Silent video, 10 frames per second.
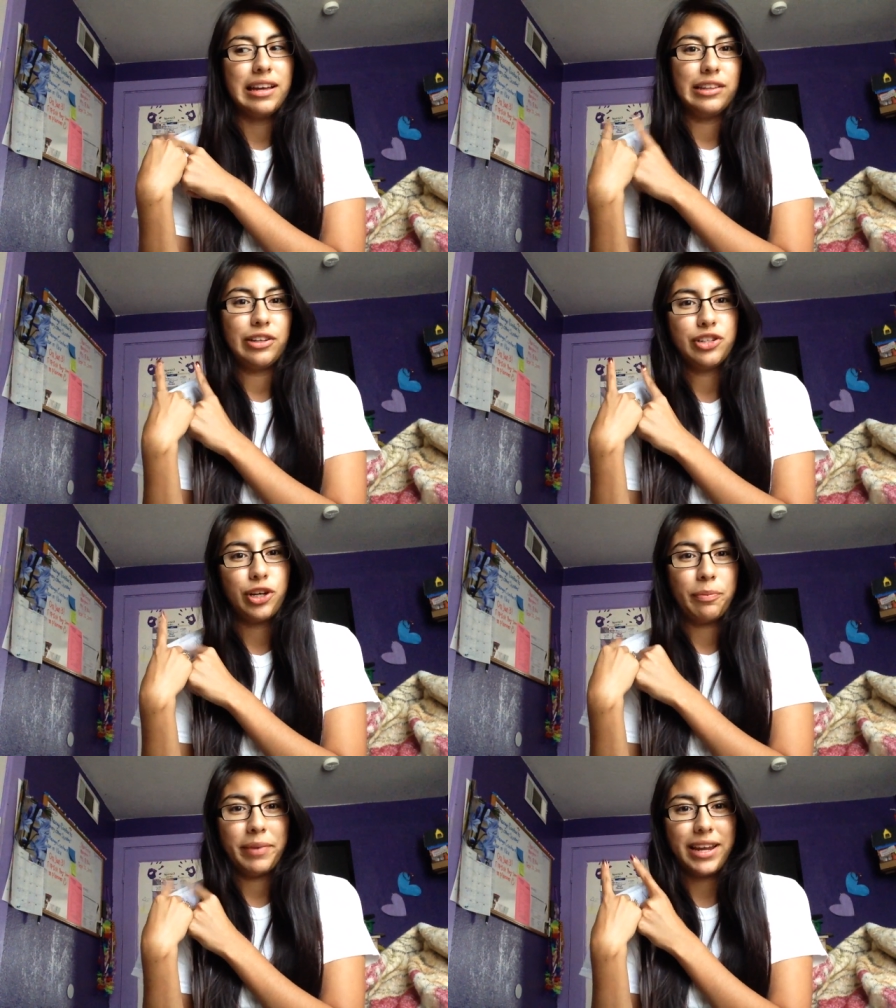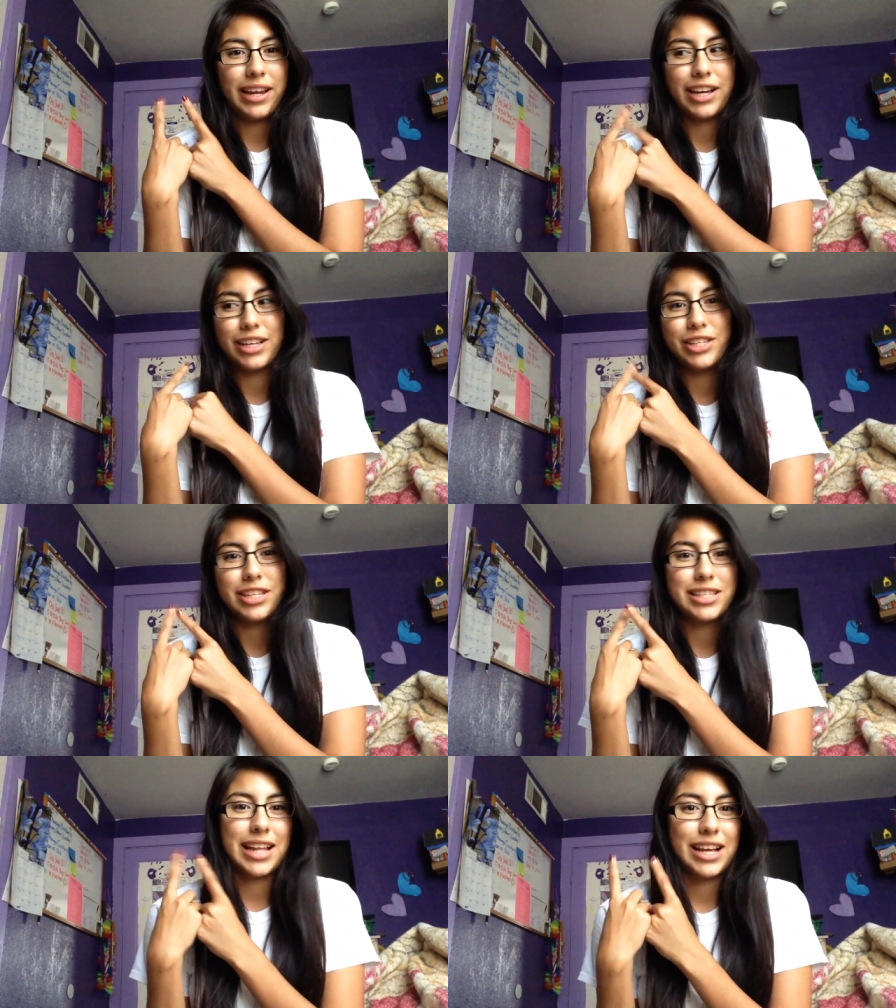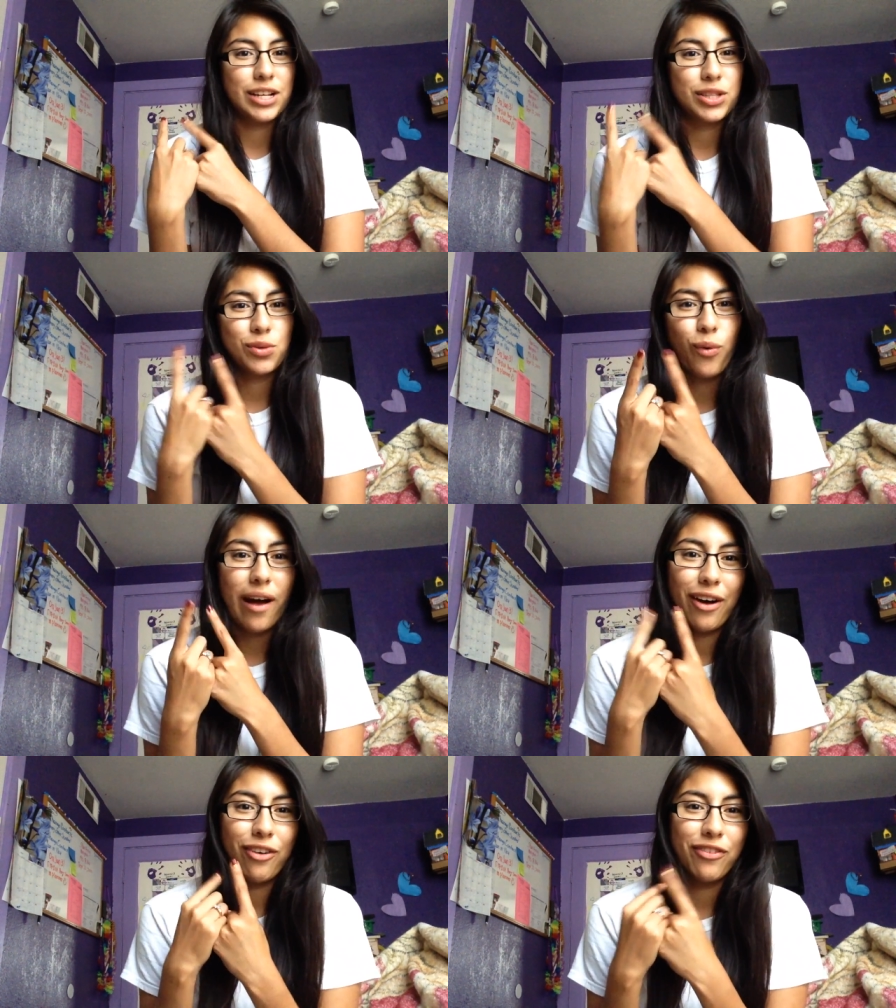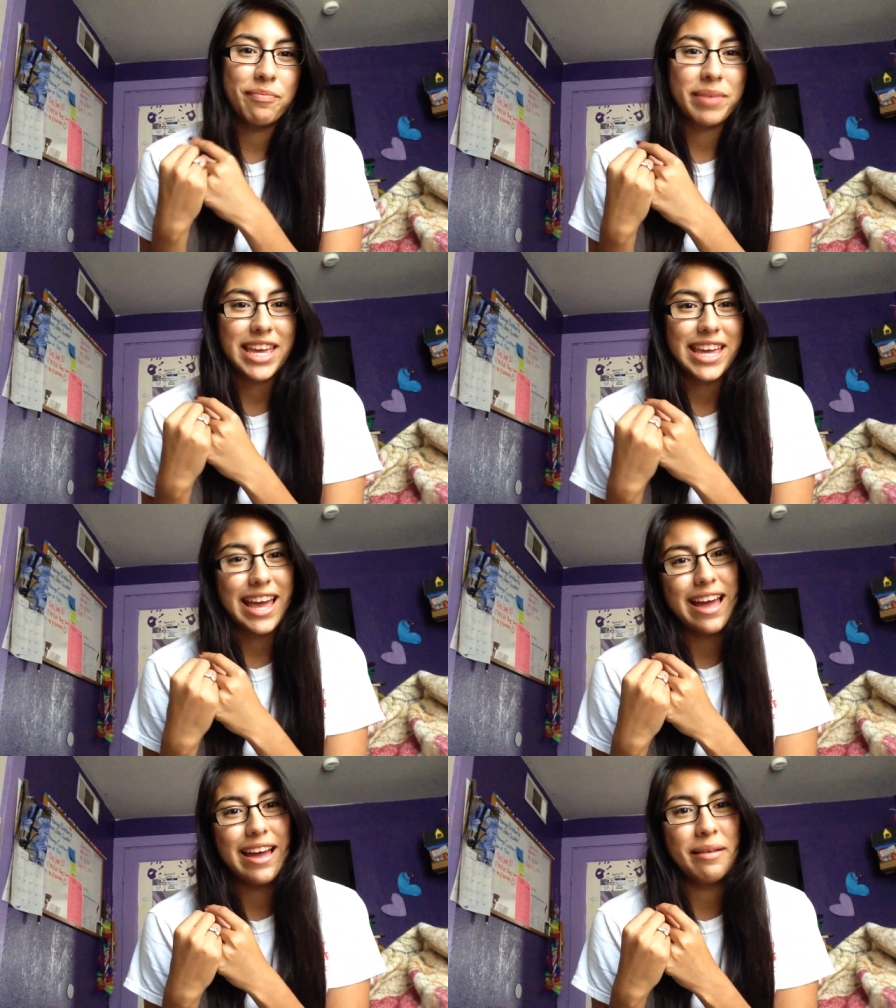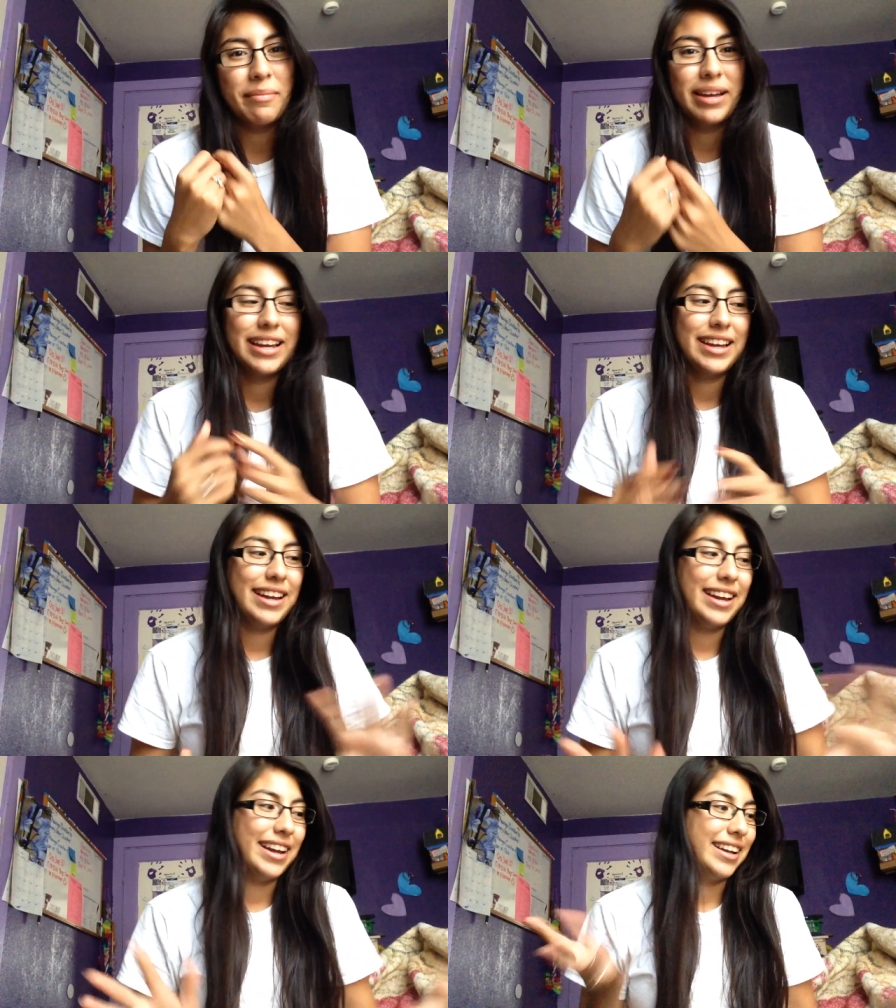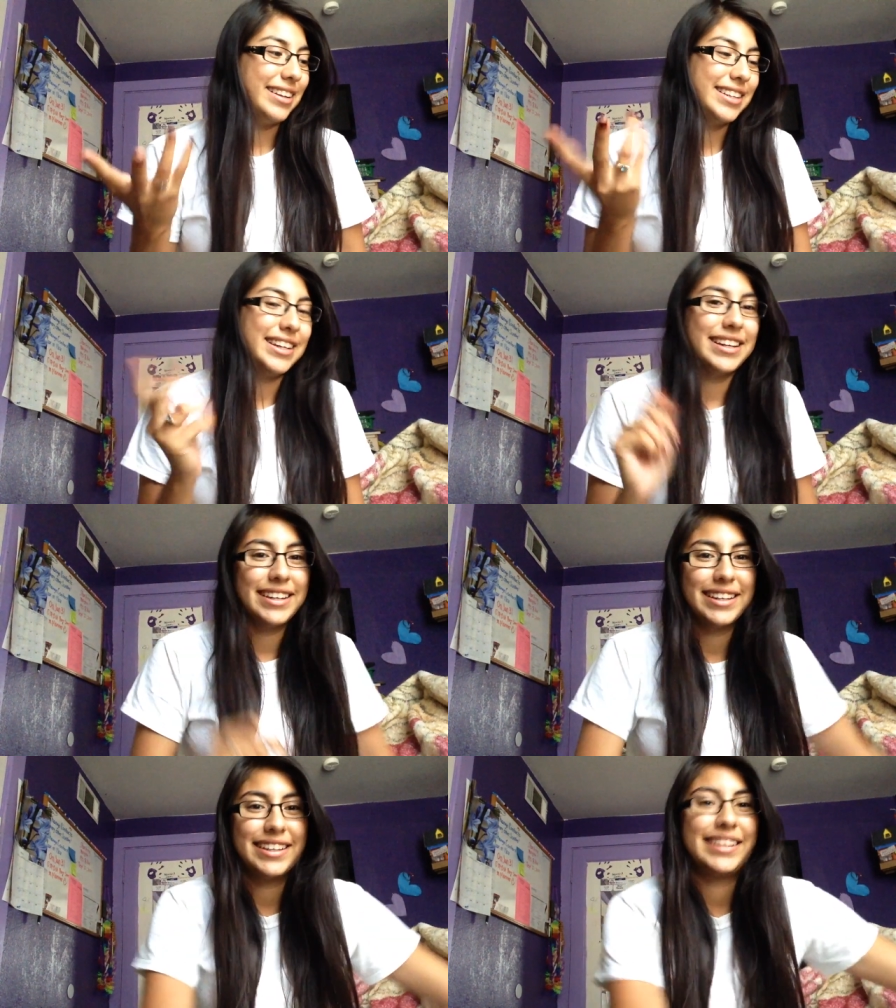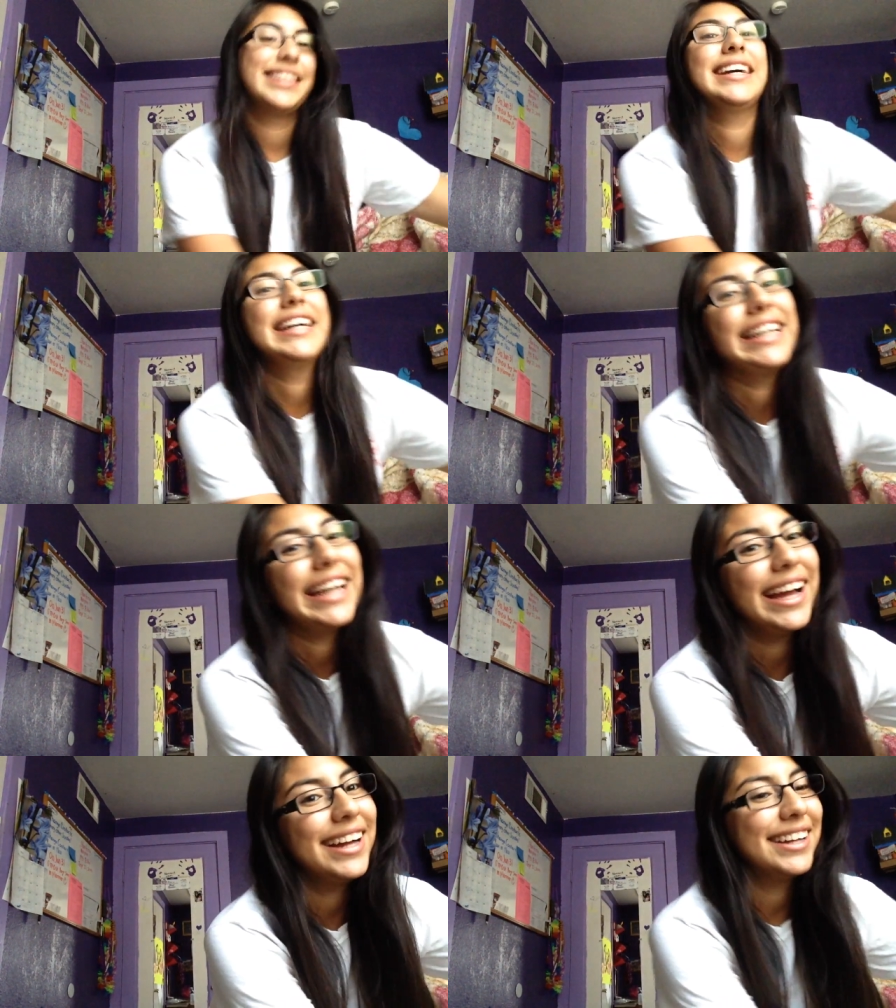and they're chirping because it's like 12 p.m. and yeah.